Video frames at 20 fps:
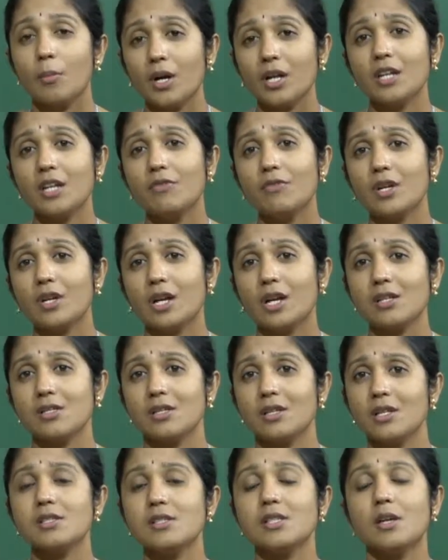But if we
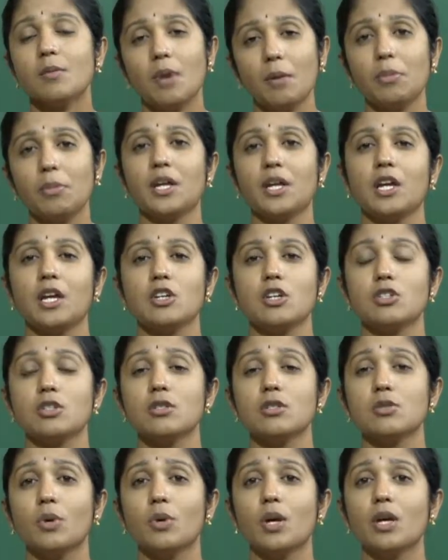consider some
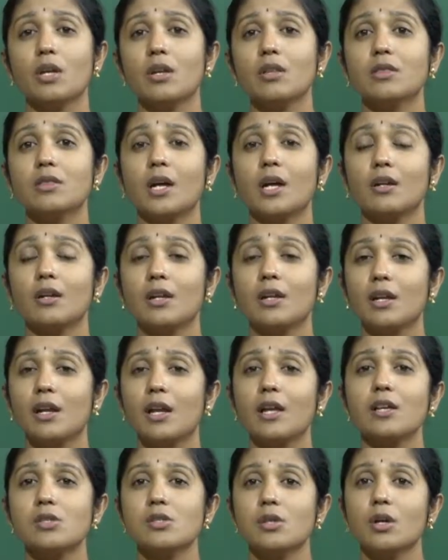applications wherein that
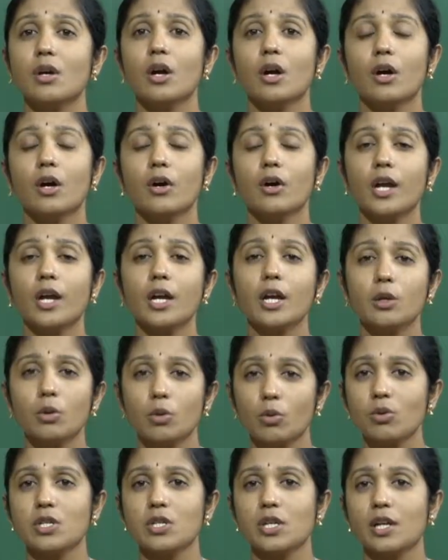delay is
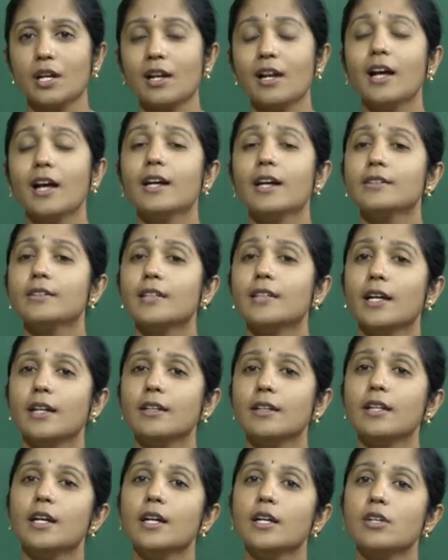crucial,
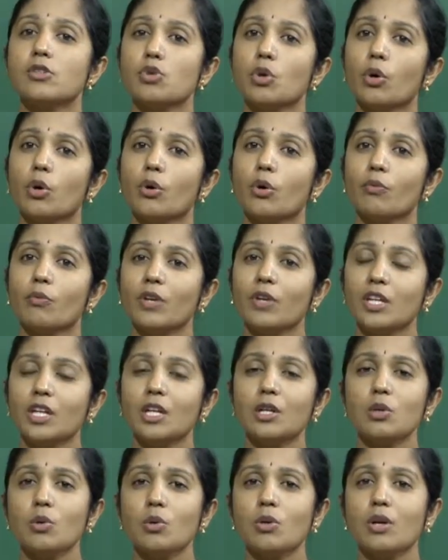then so we
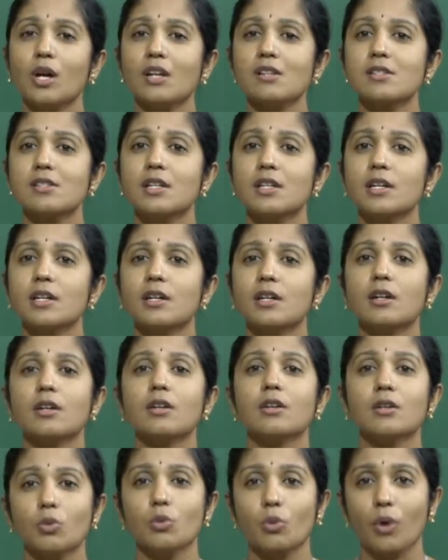need to
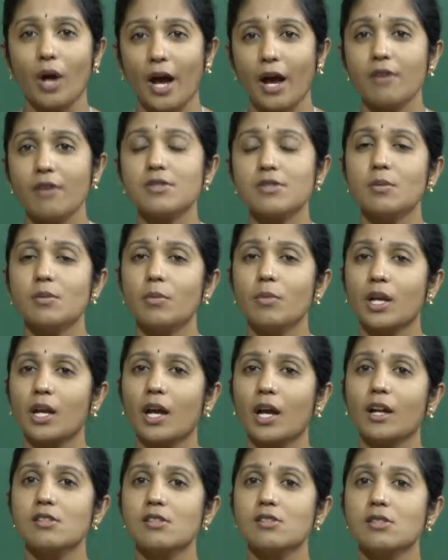consider to have some
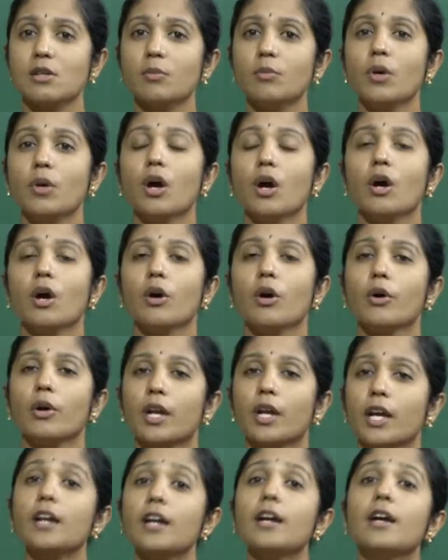mechanism
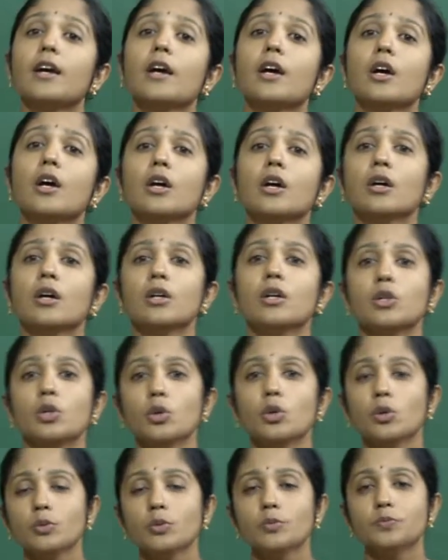
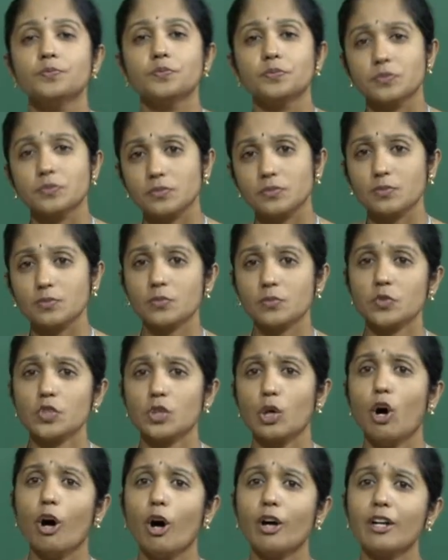to
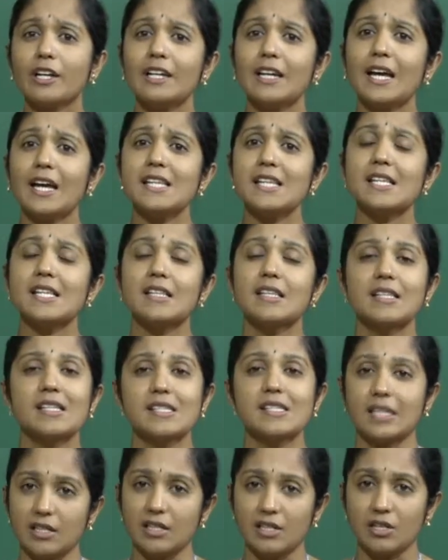organize
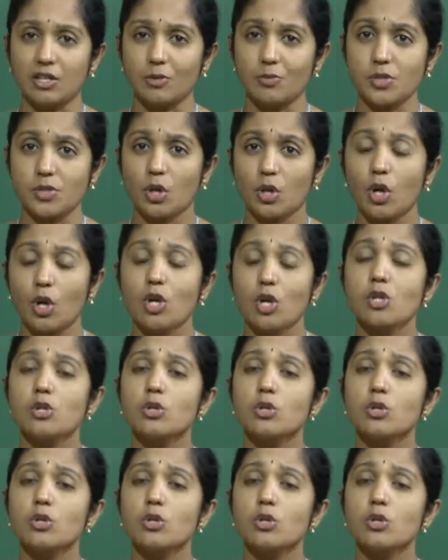these interrupts.